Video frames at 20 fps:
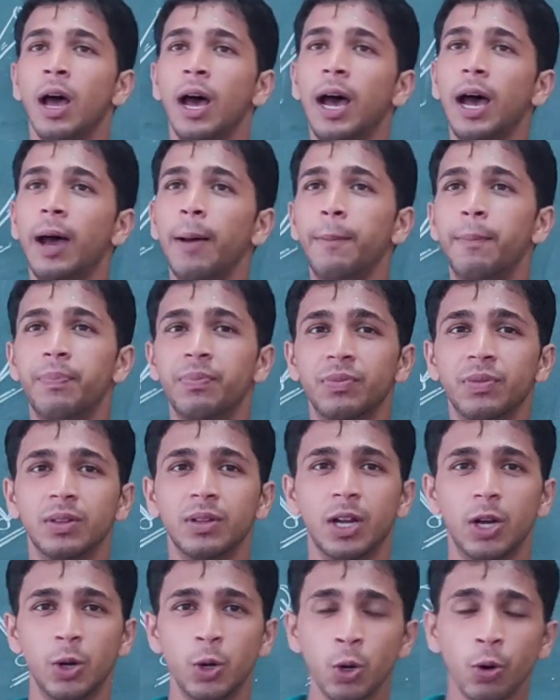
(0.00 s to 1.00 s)

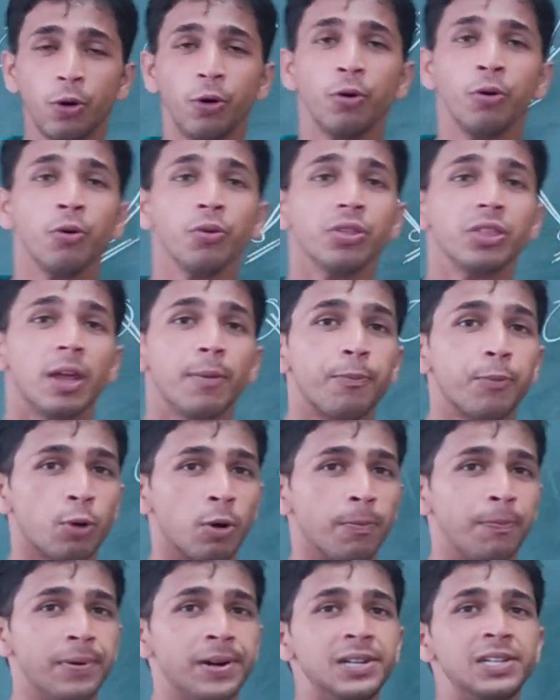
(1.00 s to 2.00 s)
know the
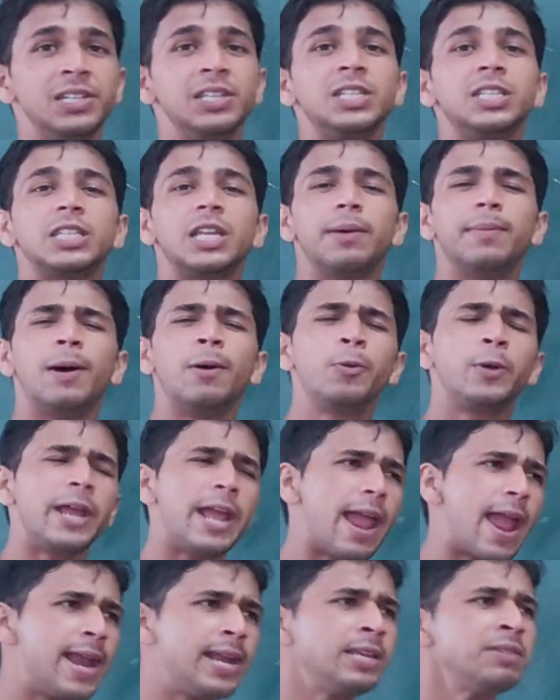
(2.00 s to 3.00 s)
properties about
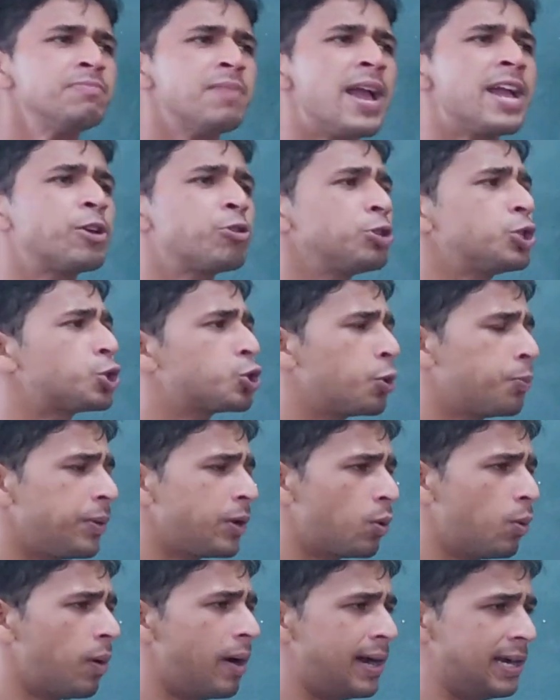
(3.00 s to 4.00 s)
any
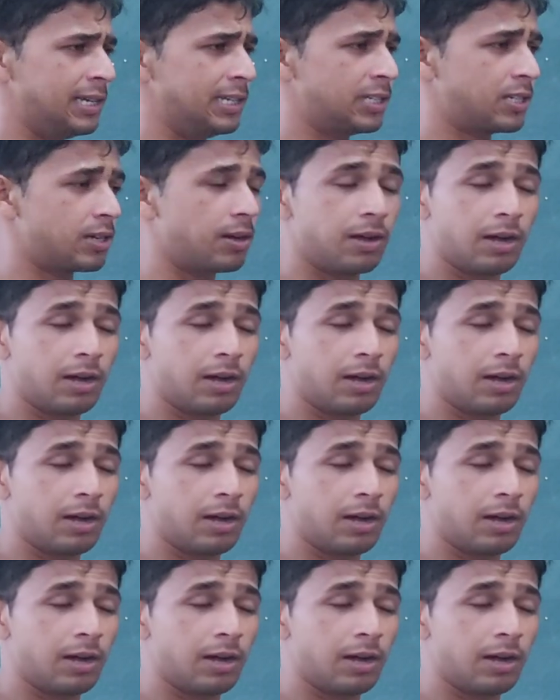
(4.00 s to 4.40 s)
microscopic world,